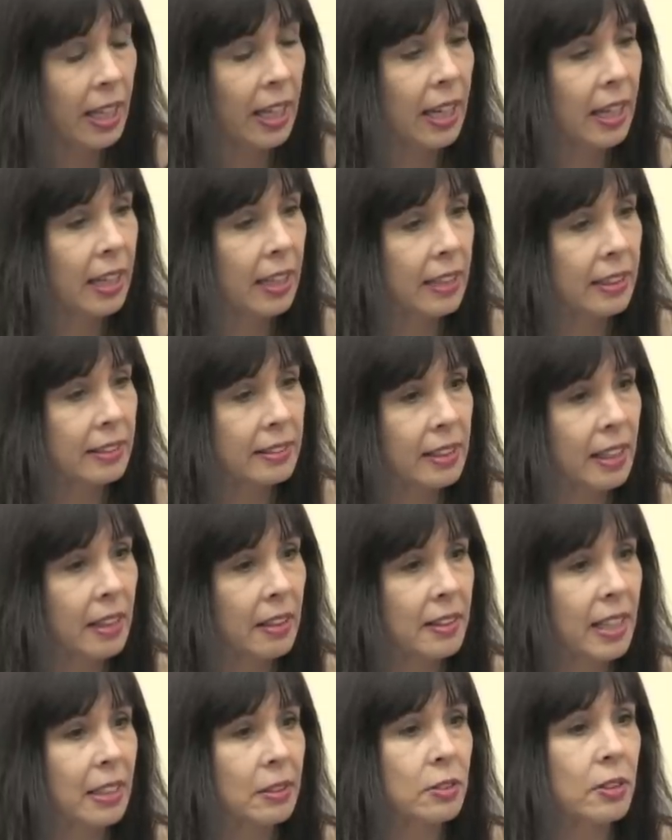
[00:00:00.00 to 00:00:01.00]
And
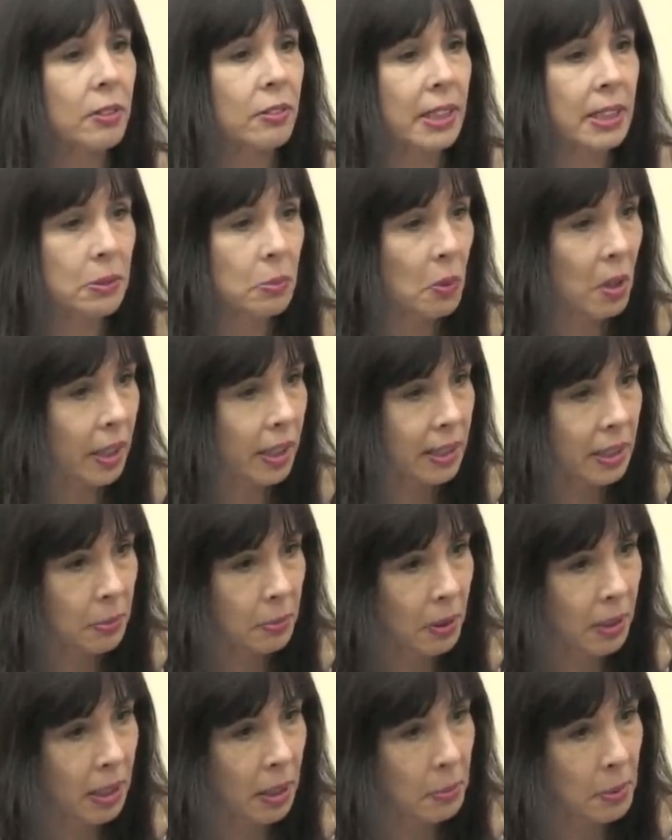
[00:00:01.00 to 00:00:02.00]
that's the reason why I keep
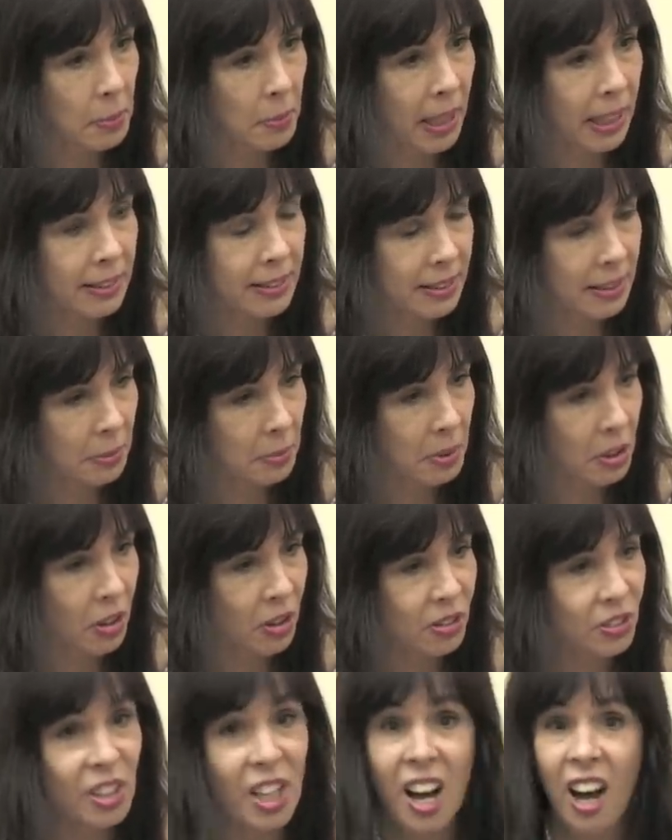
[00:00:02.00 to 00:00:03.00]
on coming back to
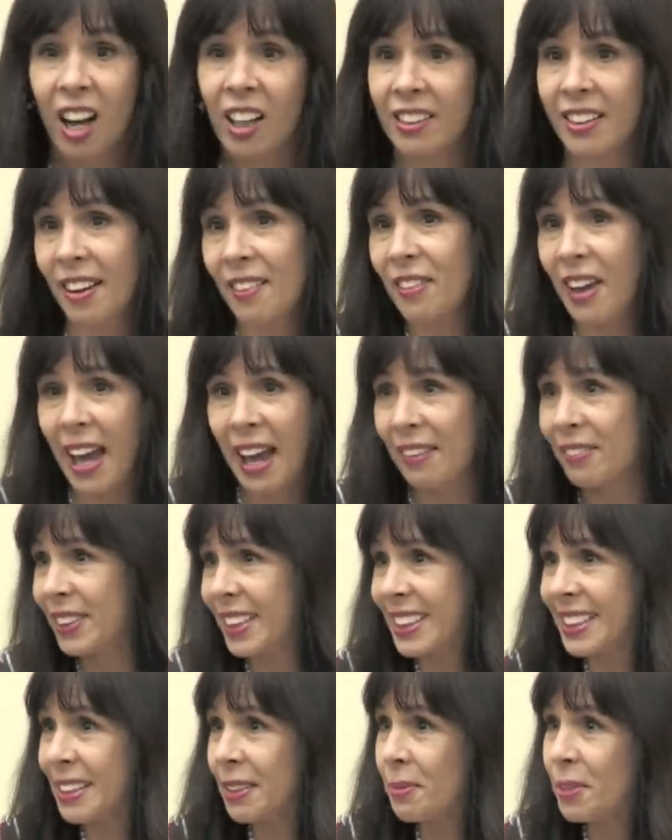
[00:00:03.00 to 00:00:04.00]
seminars. I love
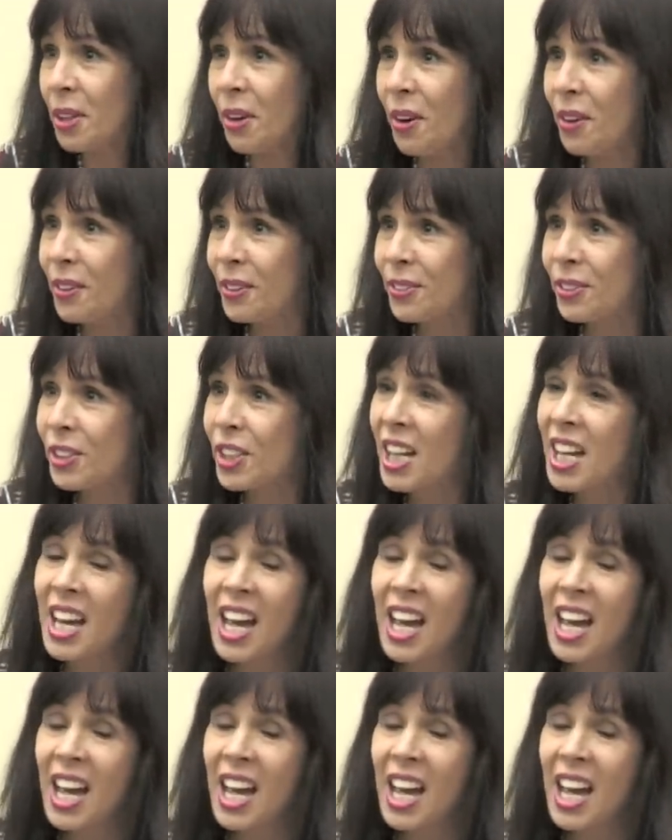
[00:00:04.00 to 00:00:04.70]
having seminars.